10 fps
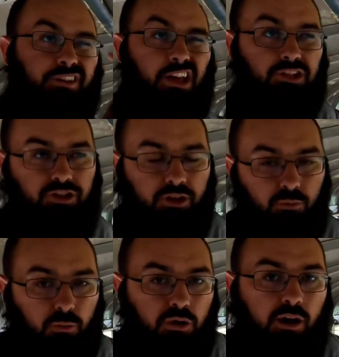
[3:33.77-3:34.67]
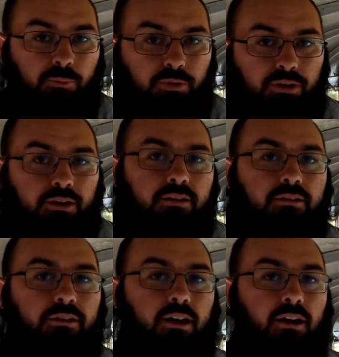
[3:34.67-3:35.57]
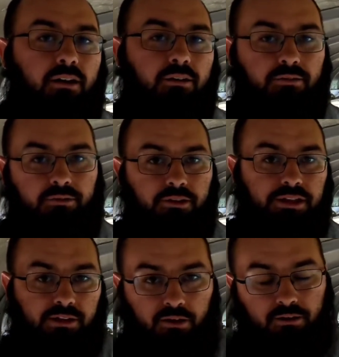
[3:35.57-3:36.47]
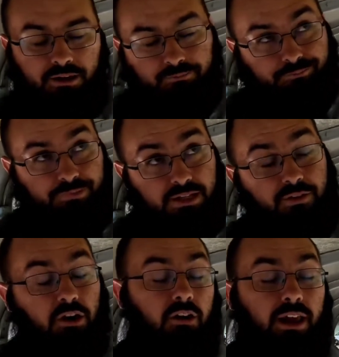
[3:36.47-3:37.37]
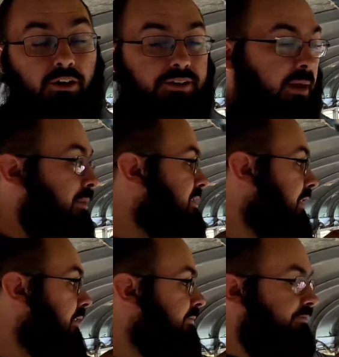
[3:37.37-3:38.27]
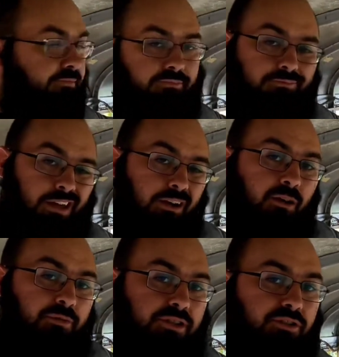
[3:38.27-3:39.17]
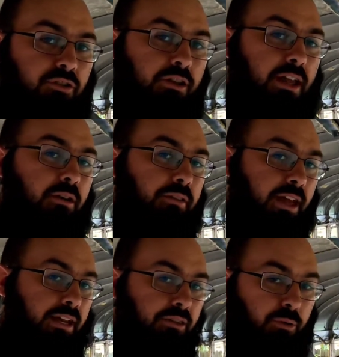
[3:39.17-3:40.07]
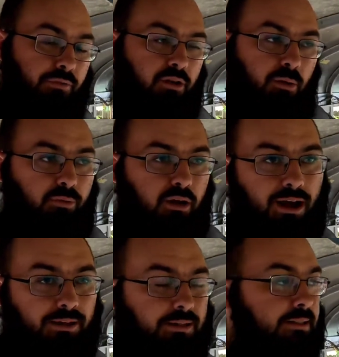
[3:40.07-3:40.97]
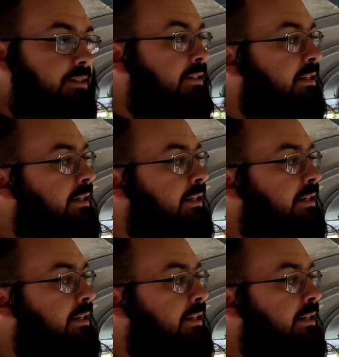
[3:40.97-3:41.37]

potentially where we're going to put a TV or an entertainment center. Not 100% sure yet on that either. We have a couple of ideas.